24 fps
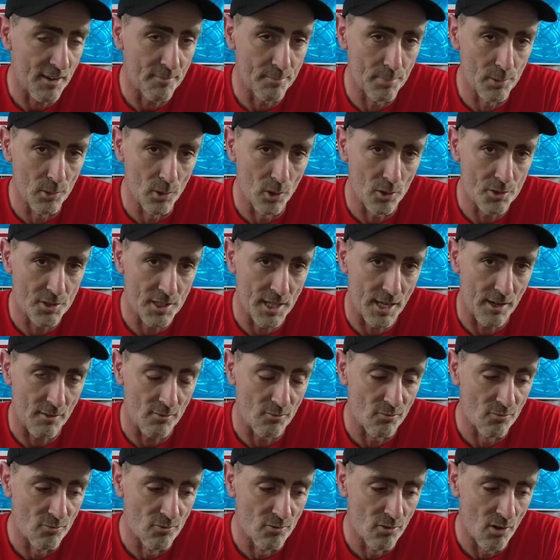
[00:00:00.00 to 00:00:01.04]
they've brought
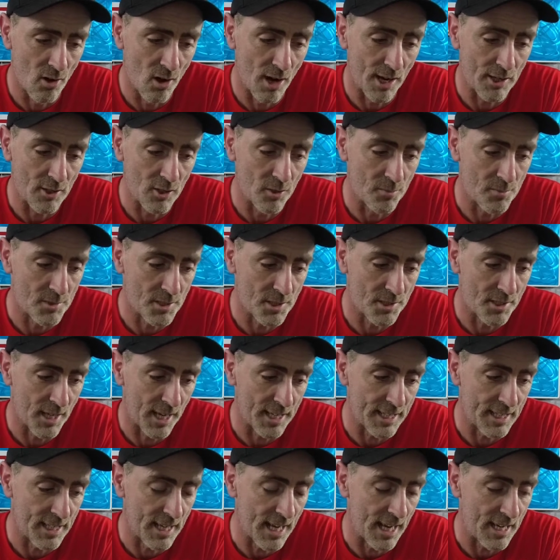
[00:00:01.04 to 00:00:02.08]
it right up to
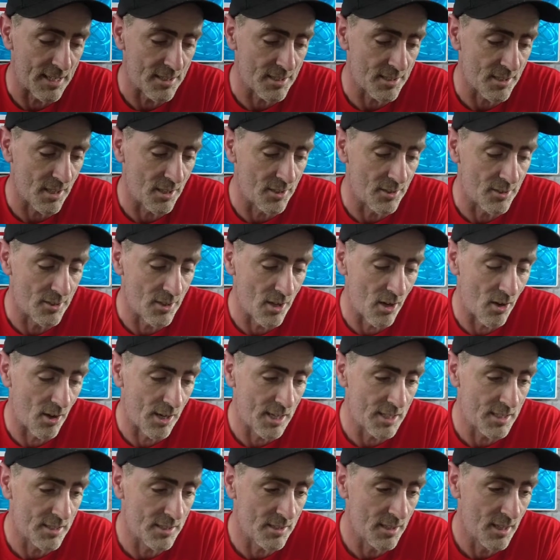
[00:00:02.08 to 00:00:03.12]
date. It's a
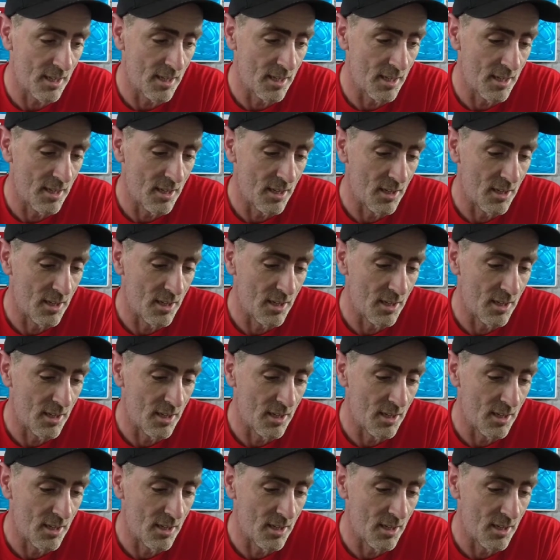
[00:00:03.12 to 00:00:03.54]
nice